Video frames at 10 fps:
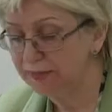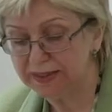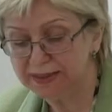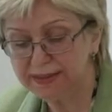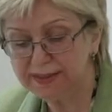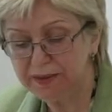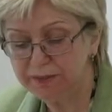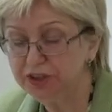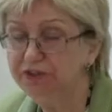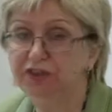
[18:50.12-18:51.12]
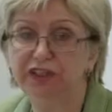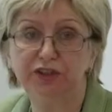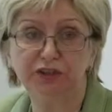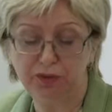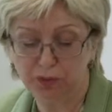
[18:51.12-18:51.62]
it's the same
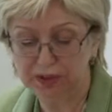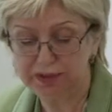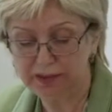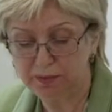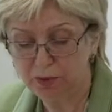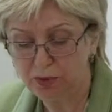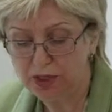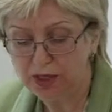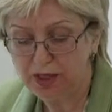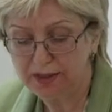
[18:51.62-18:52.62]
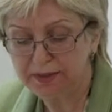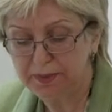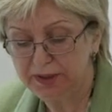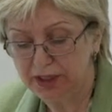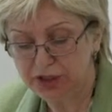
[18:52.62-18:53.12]
different. If you want some more
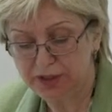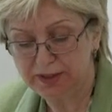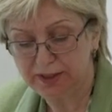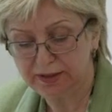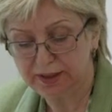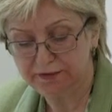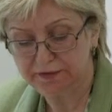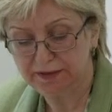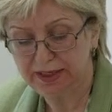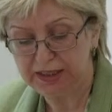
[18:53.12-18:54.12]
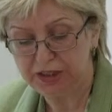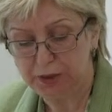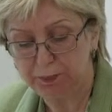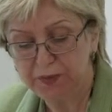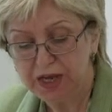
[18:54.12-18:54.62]
explanations, I'll give
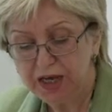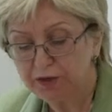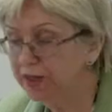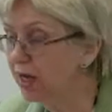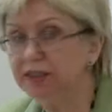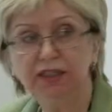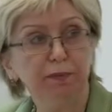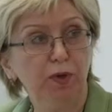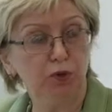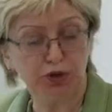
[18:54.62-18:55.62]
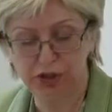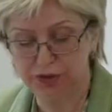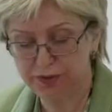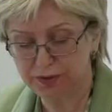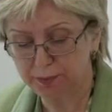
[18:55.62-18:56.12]
later. Regarding
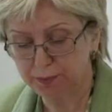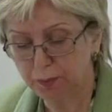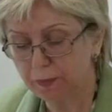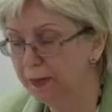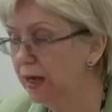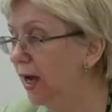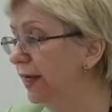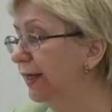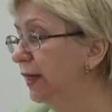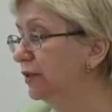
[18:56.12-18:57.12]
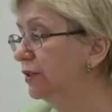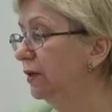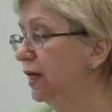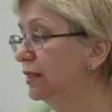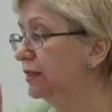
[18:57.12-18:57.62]
emotions, I
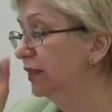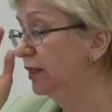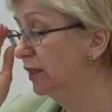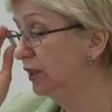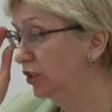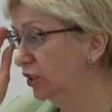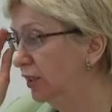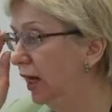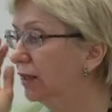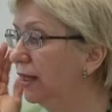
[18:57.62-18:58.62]
characterize English style